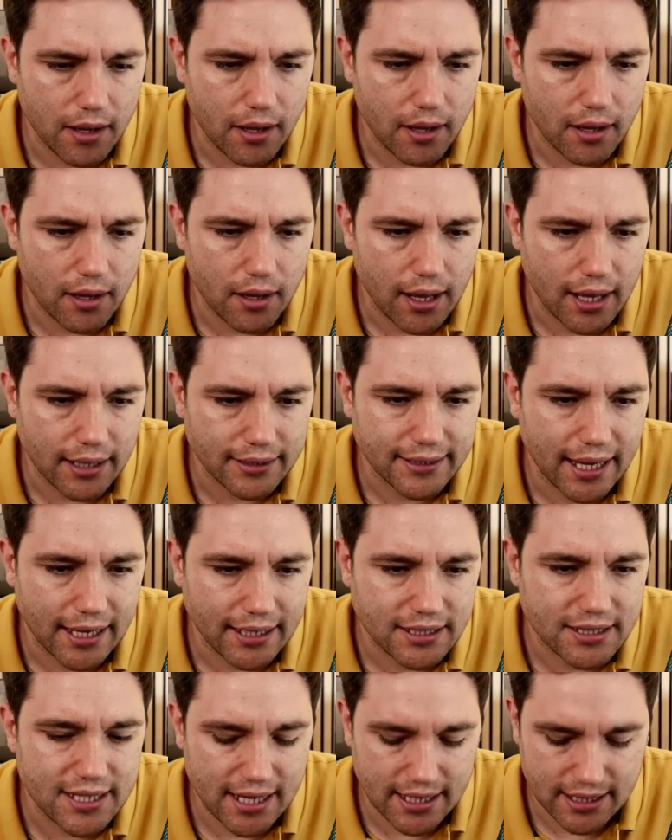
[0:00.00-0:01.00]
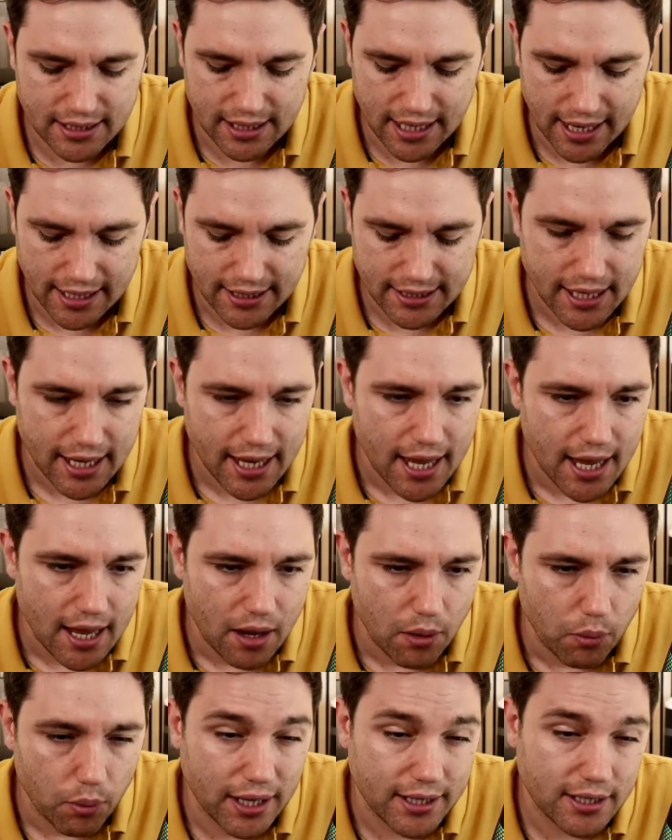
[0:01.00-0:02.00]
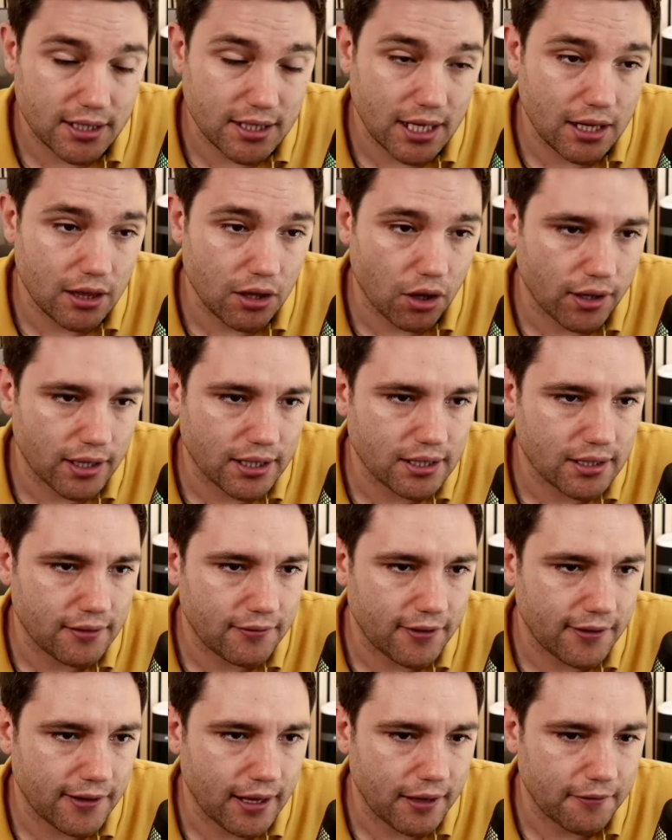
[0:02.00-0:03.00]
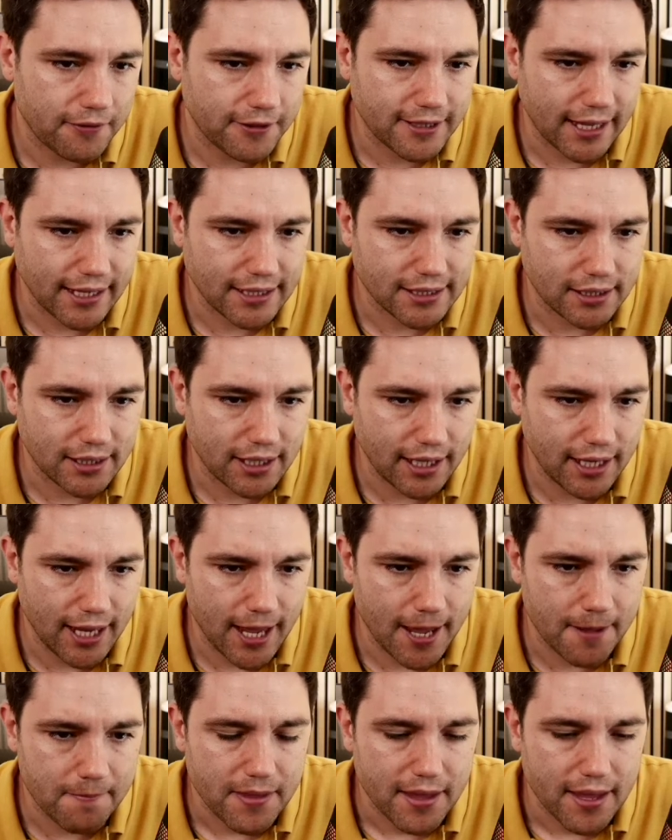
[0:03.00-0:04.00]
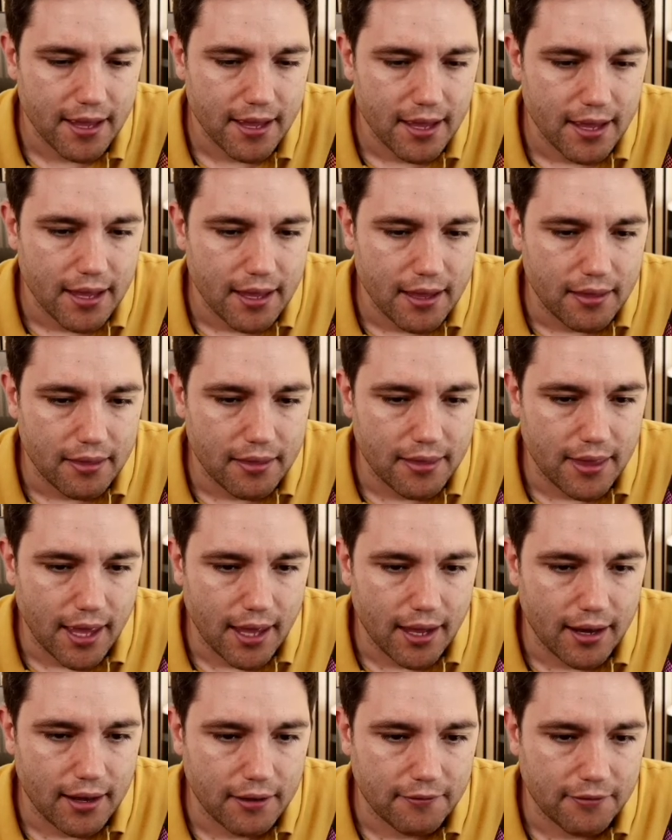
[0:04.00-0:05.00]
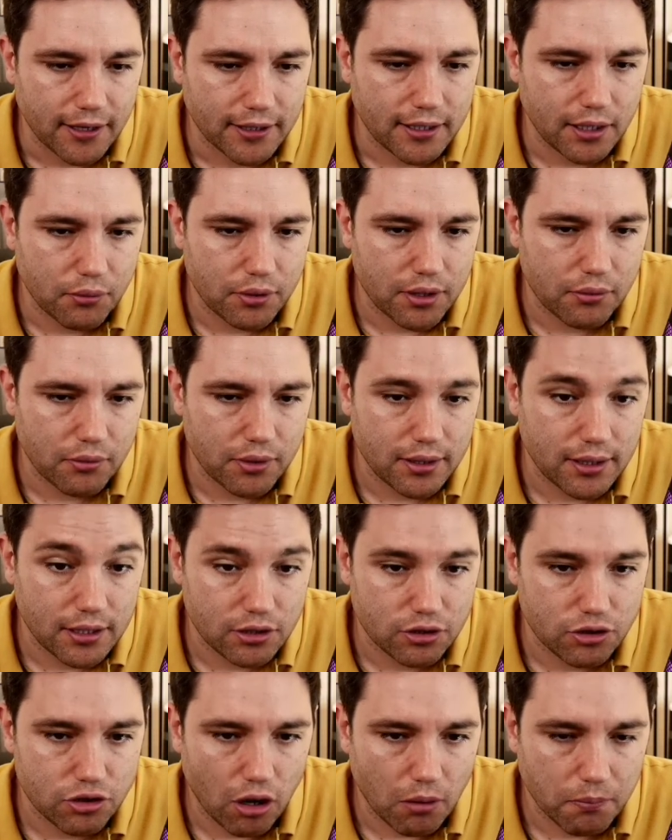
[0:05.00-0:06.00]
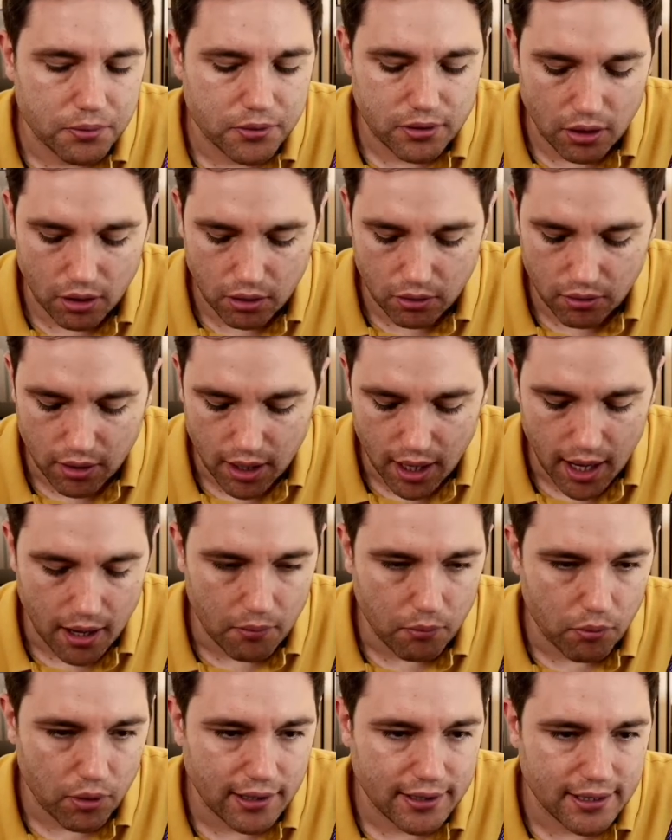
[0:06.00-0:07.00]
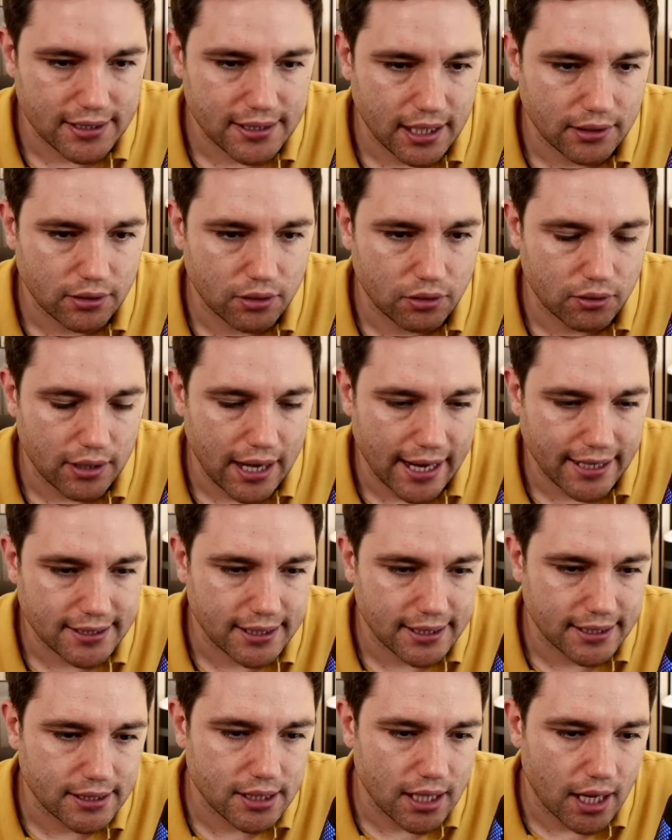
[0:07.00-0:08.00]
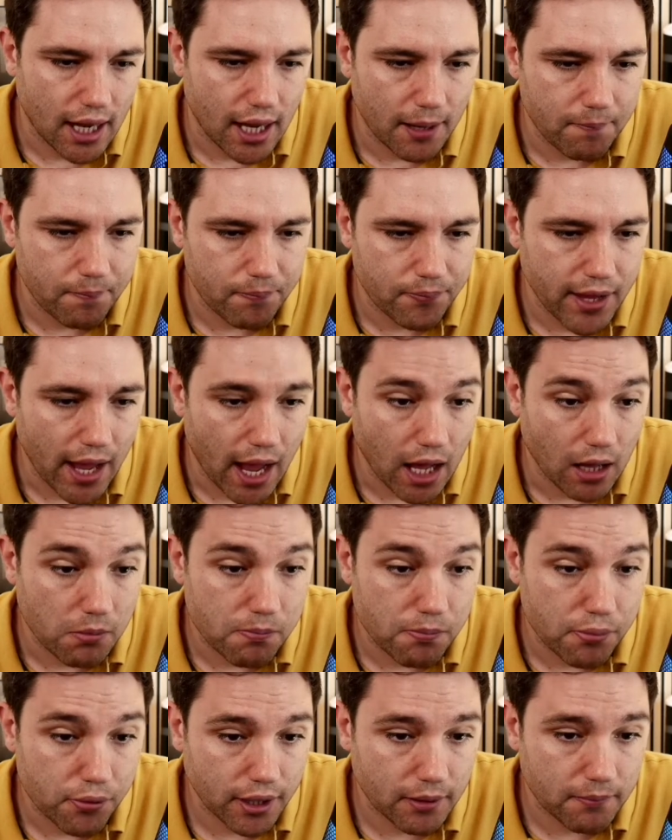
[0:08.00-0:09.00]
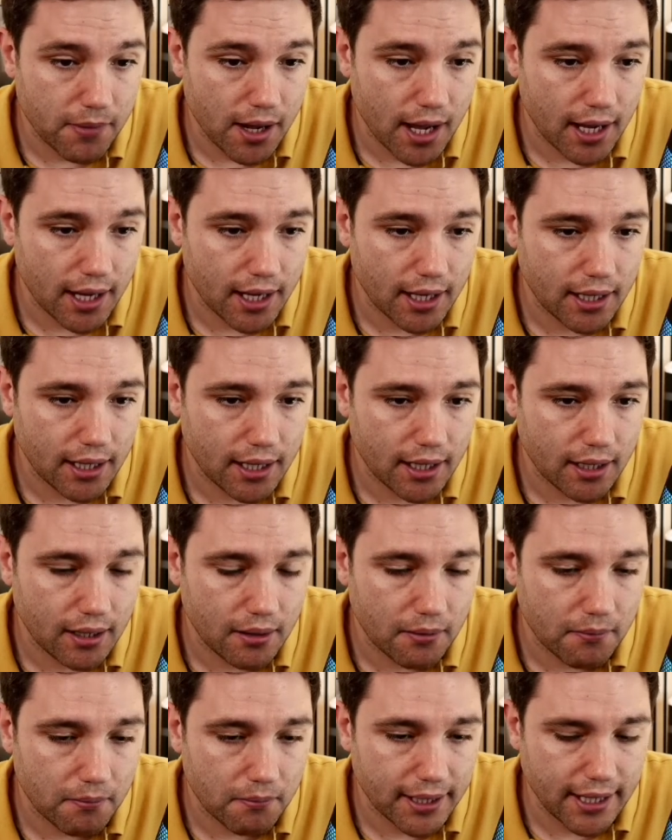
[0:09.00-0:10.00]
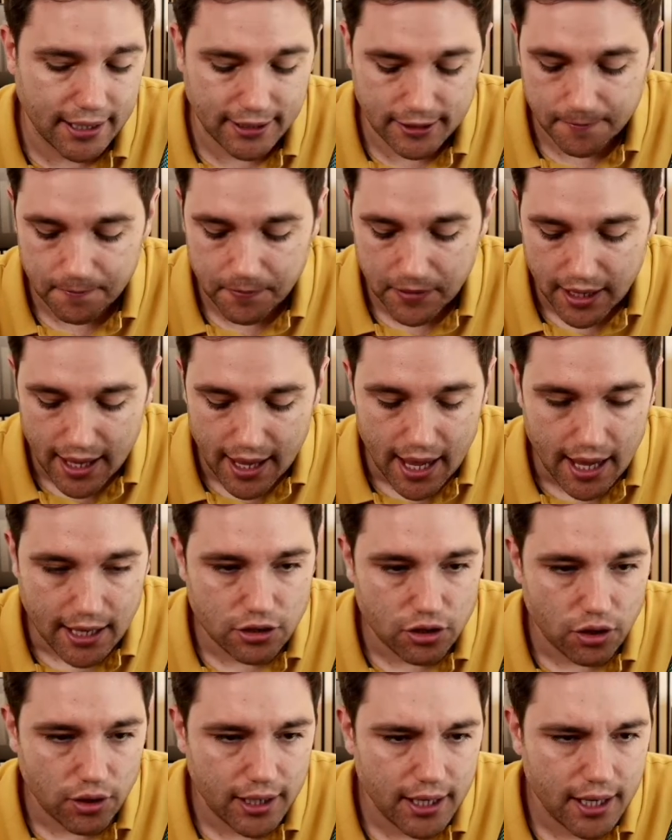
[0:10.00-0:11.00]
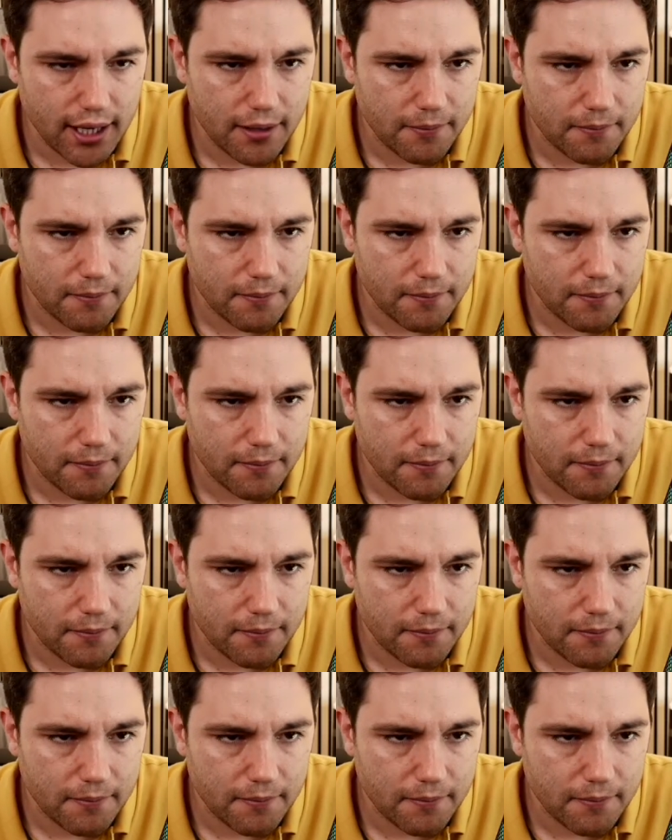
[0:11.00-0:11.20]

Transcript: attack just yet. What I see though is if he takes in here, then if I take with the queen, this drops. So what I decide to do next is I'll bring my knight, and so here